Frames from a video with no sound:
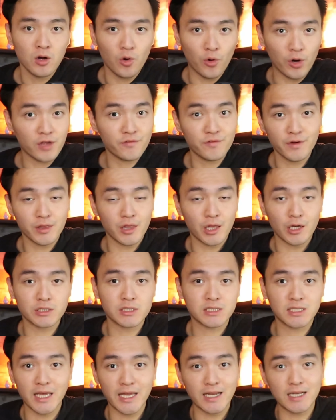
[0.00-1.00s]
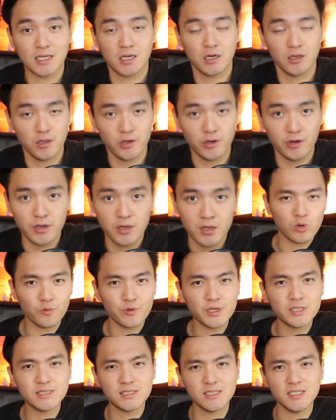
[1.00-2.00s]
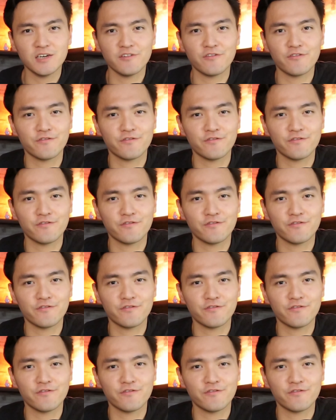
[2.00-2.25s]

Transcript: or even their skin color. When we see a